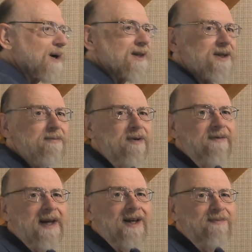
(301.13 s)
the number of
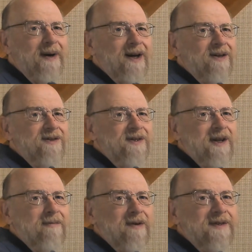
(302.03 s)
taxpayers or the
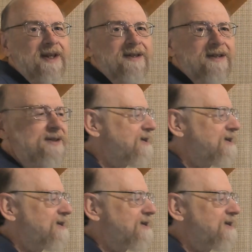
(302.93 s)
number of citizens,